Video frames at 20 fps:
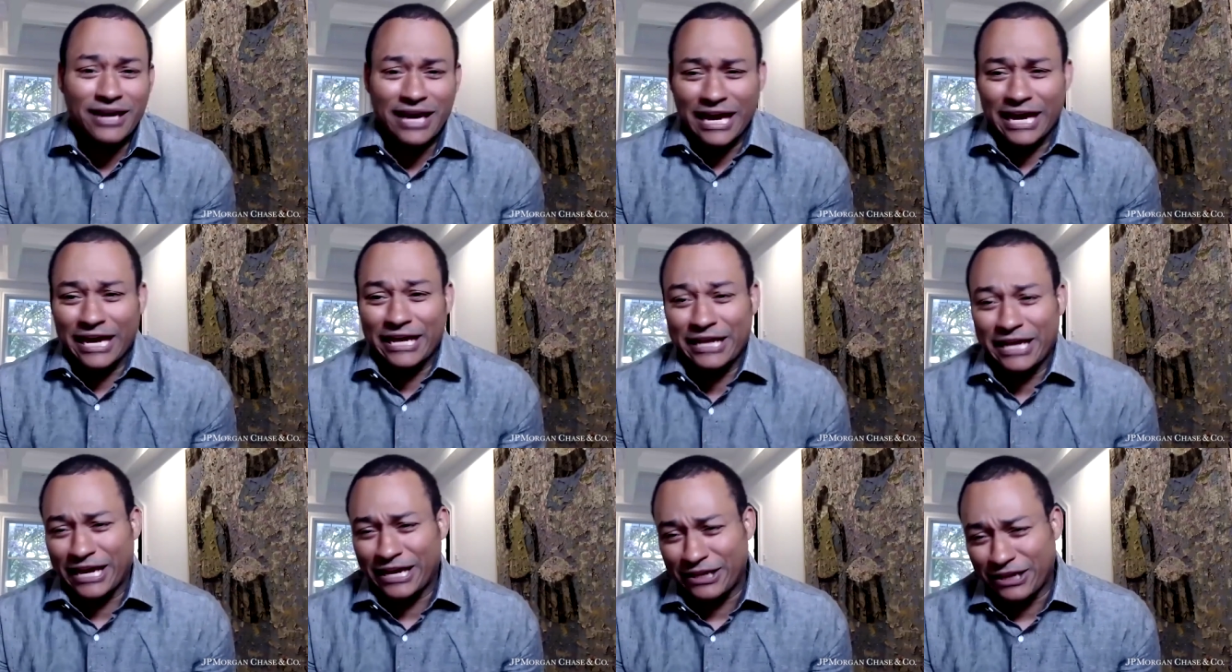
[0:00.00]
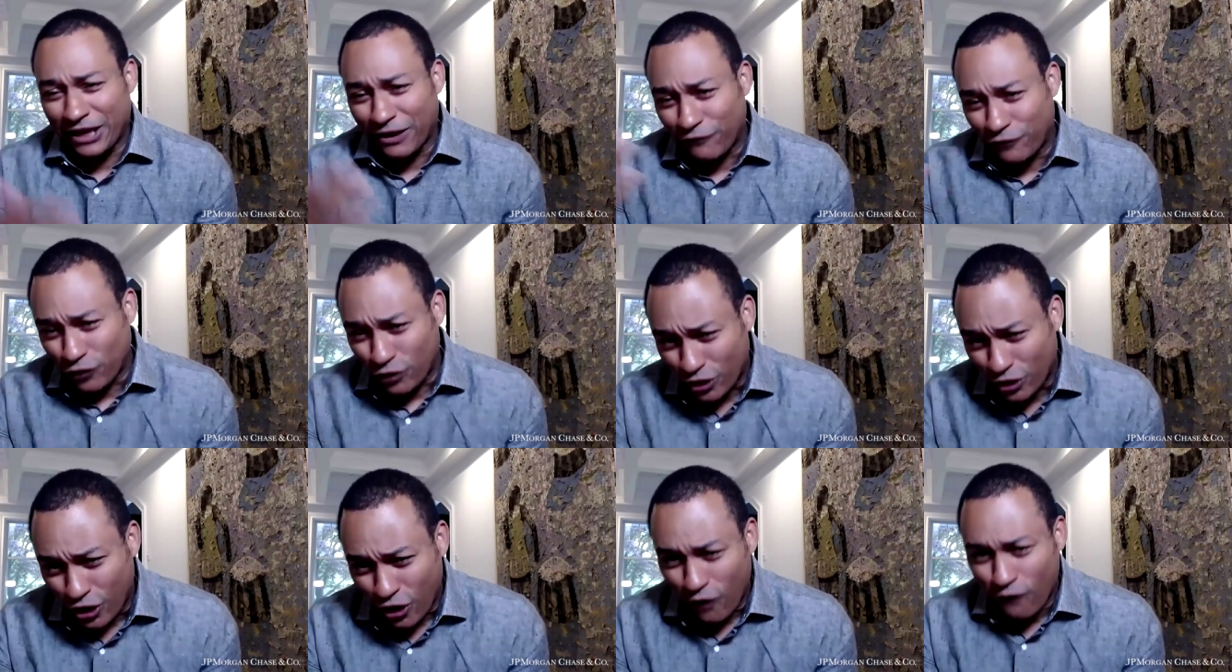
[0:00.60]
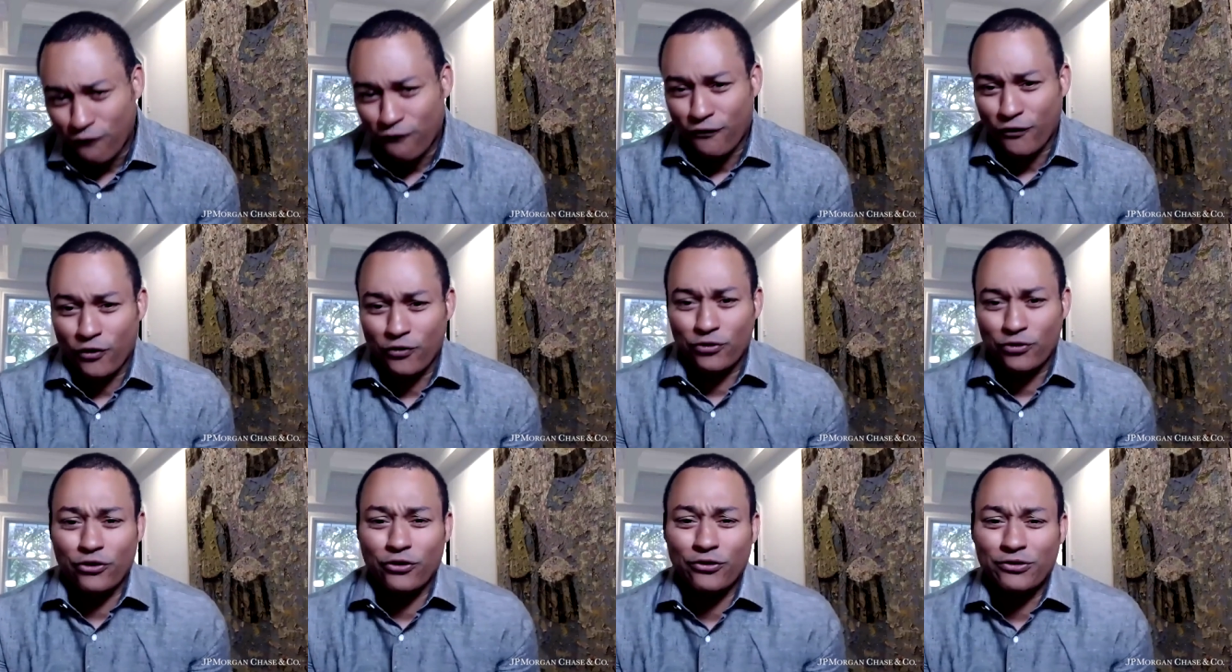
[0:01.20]
And, and if you could go
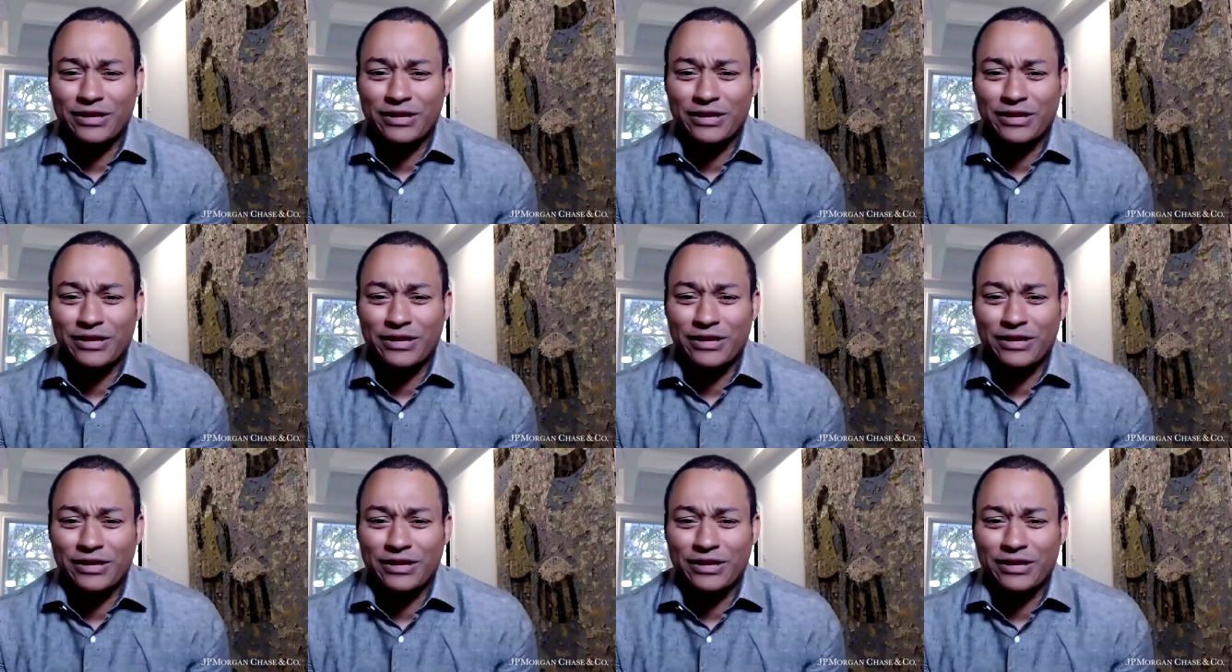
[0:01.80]
further,